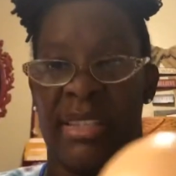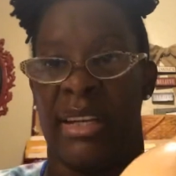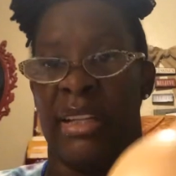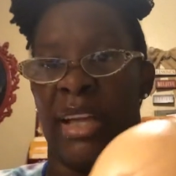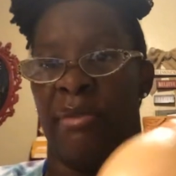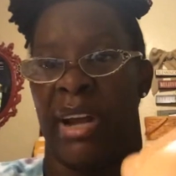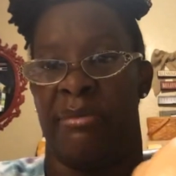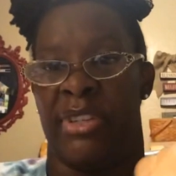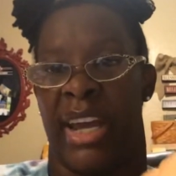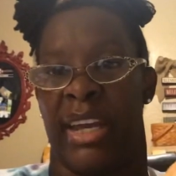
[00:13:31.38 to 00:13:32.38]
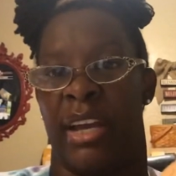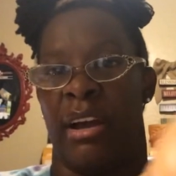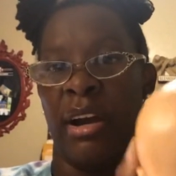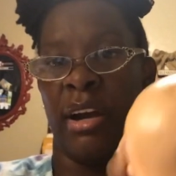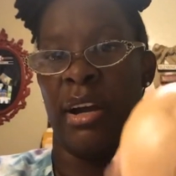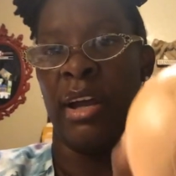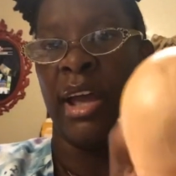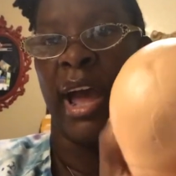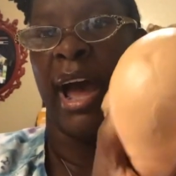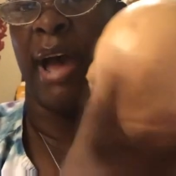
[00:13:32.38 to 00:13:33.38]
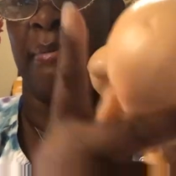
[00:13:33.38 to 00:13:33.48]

basically, when I'm checking her,